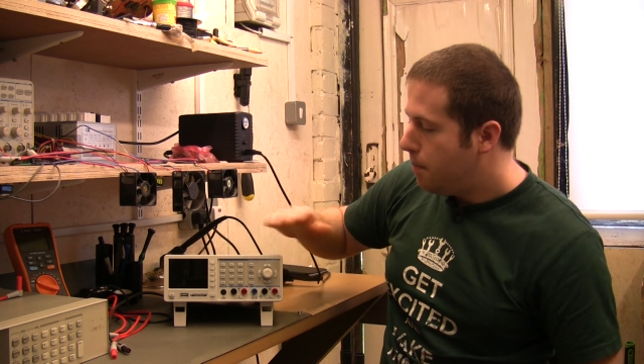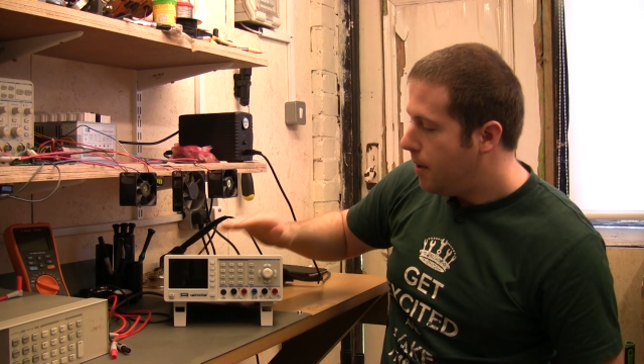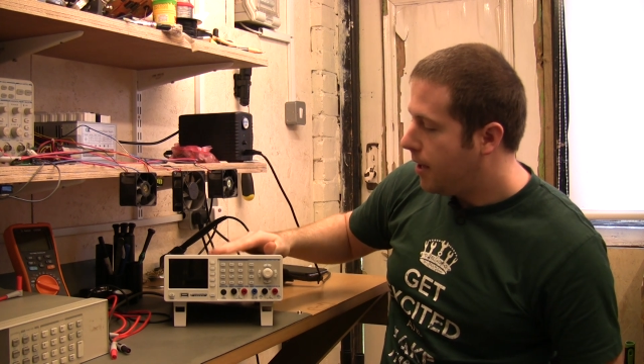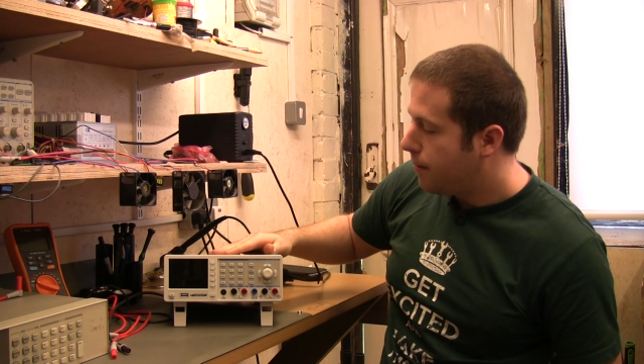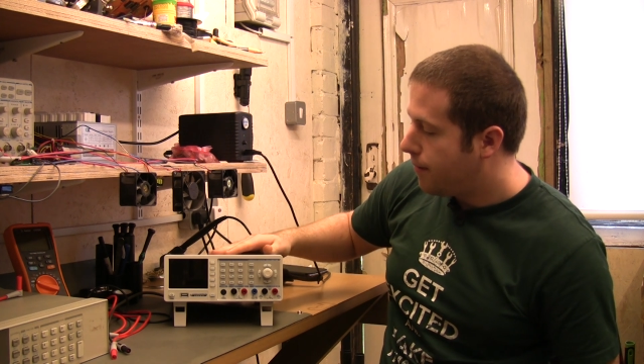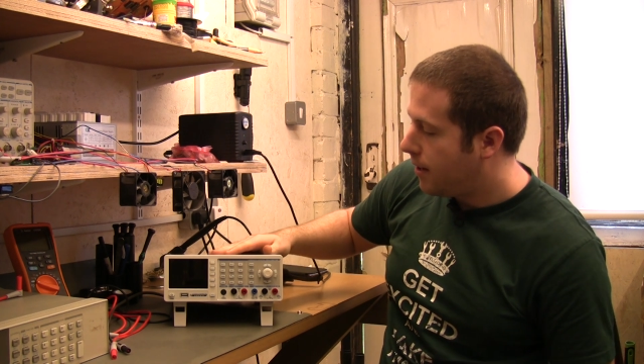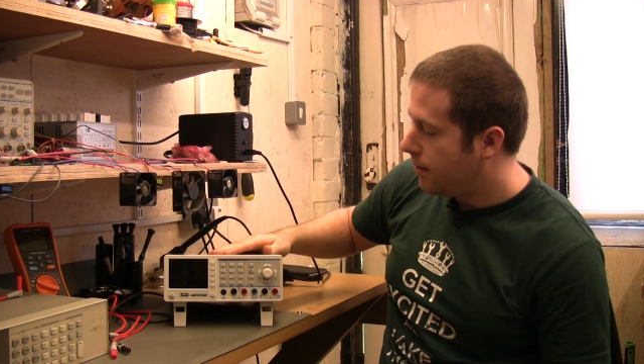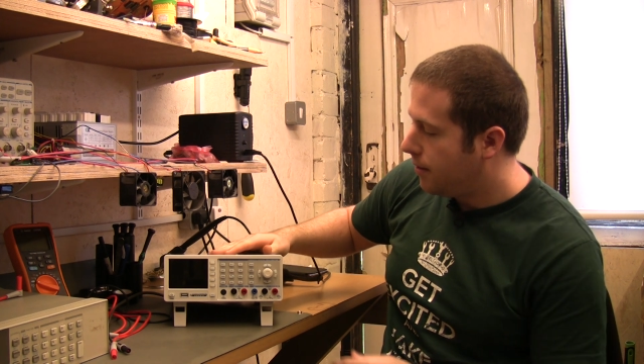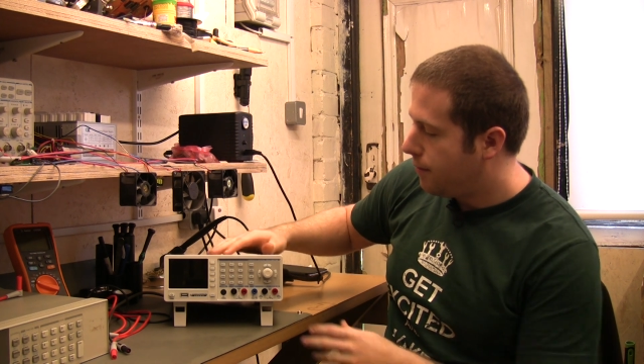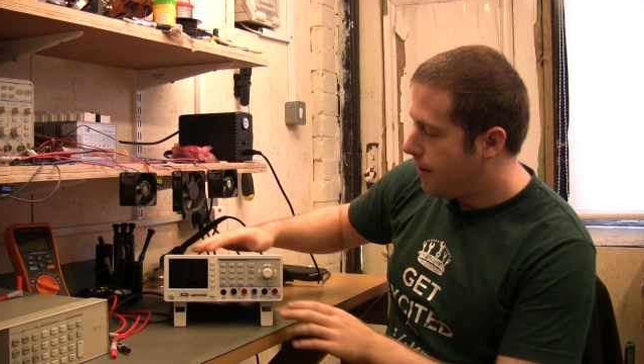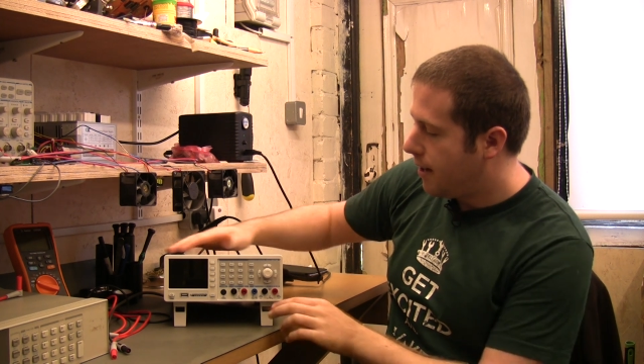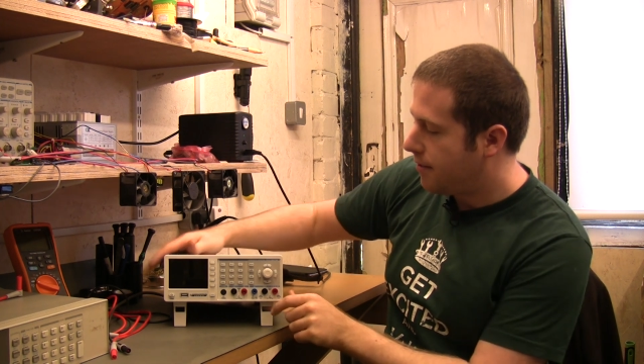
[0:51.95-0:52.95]
Being a
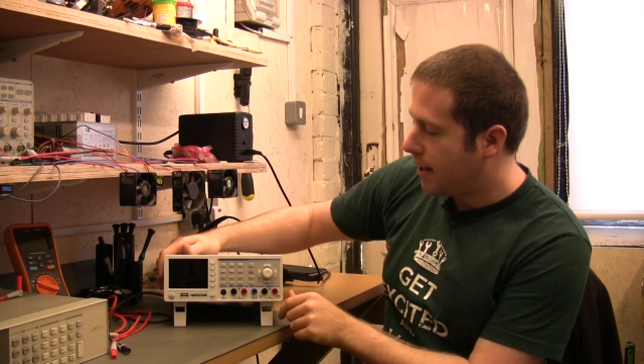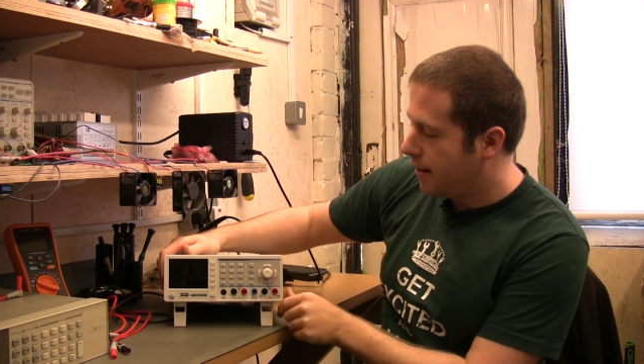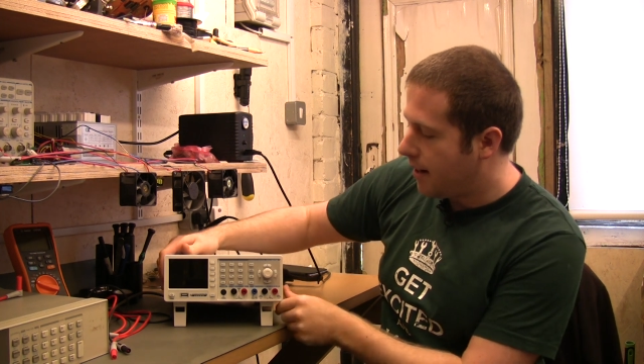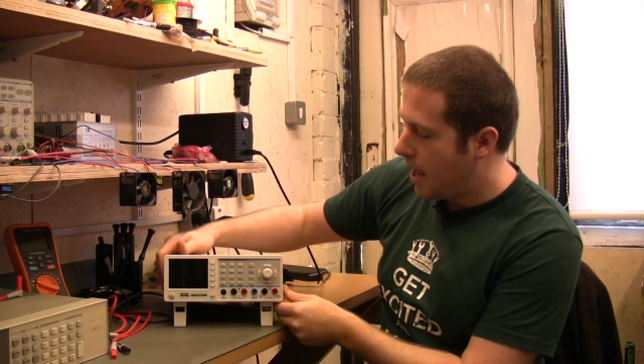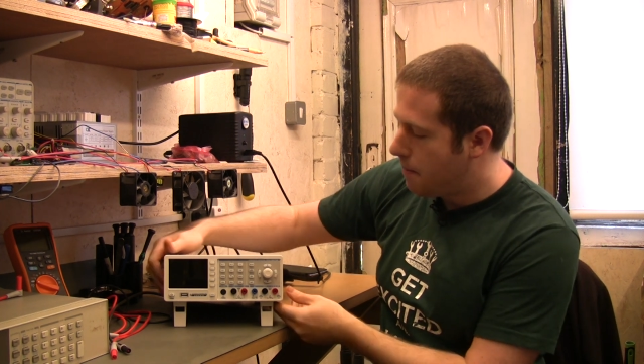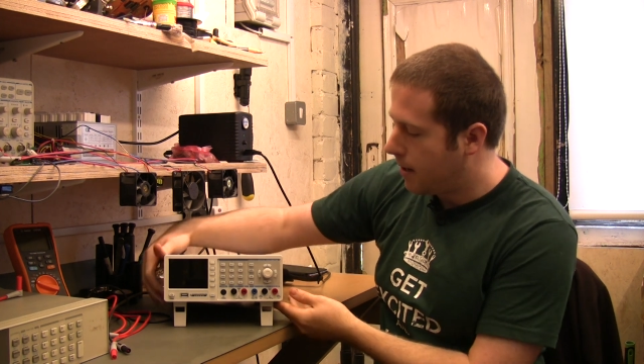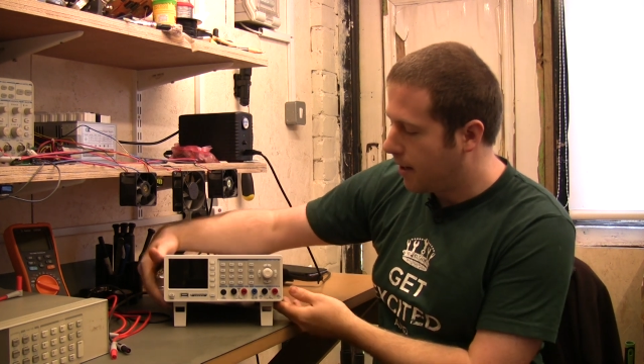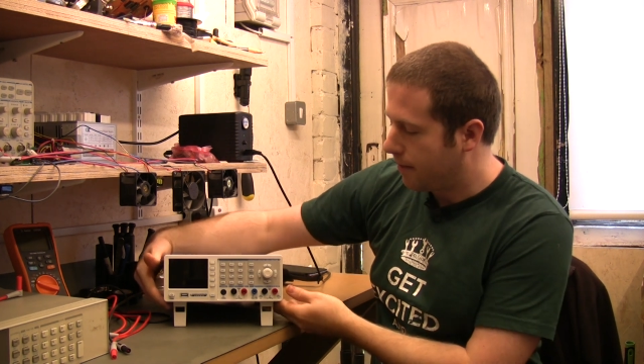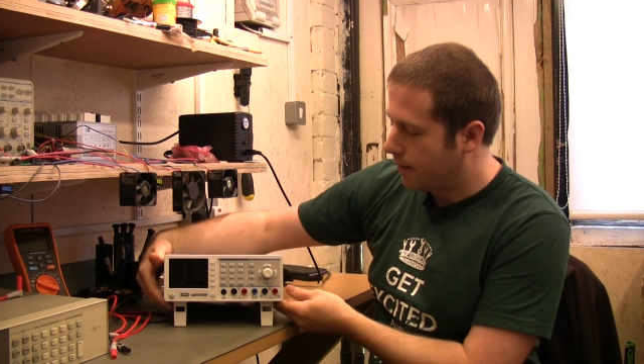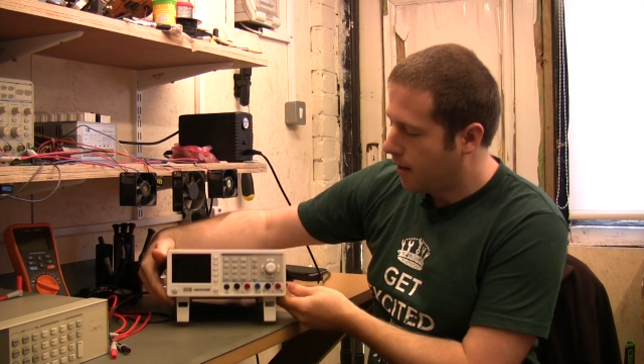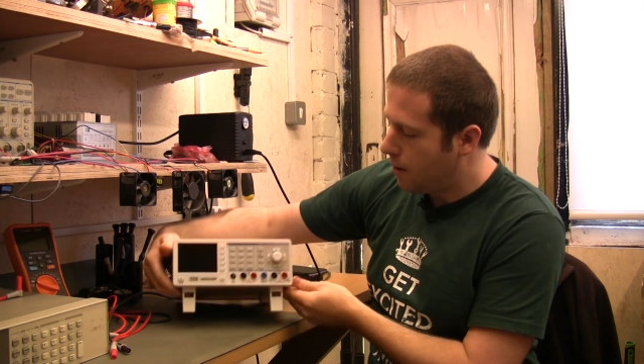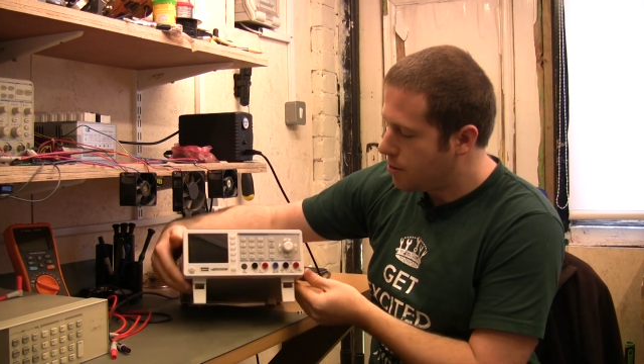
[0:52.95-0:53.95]
fairly standard Hameg
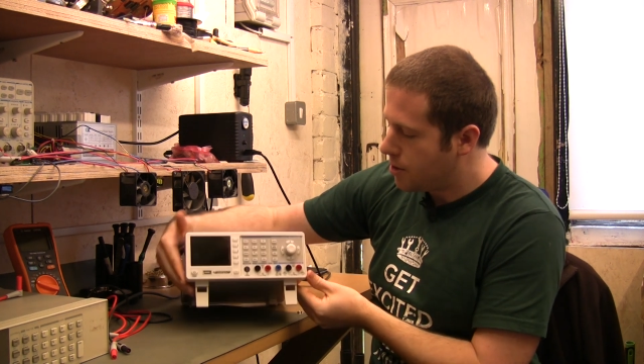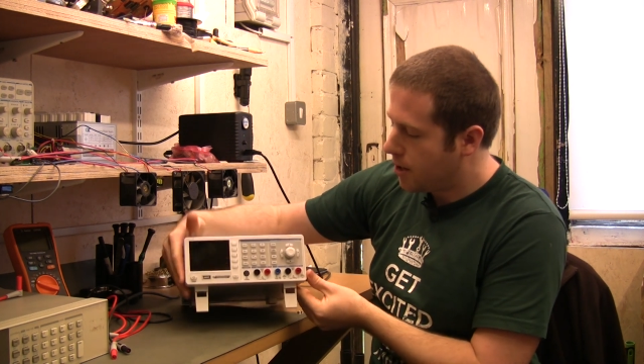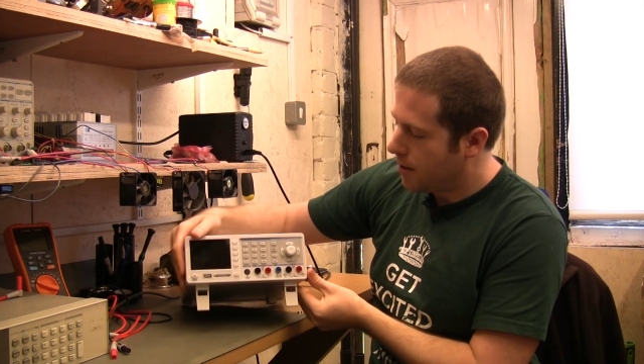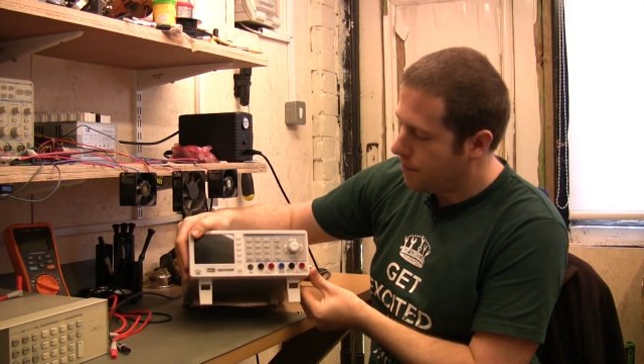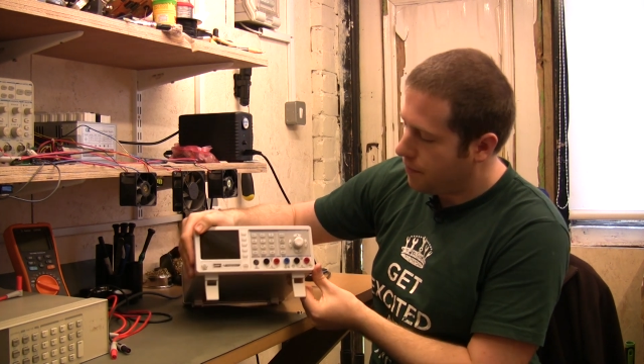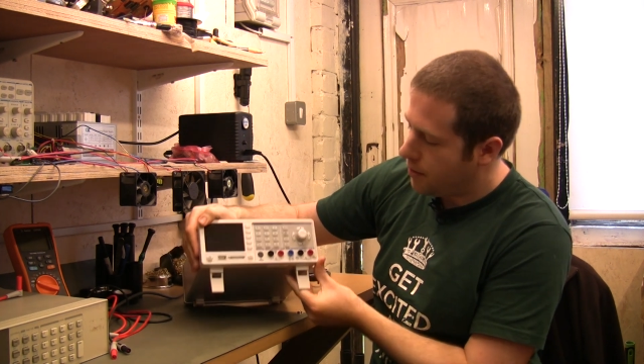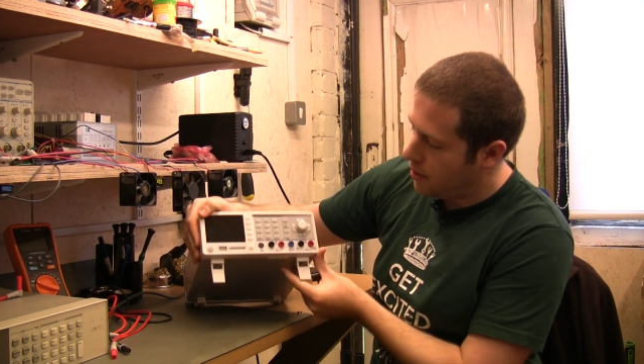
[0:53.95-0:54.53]
enclosure,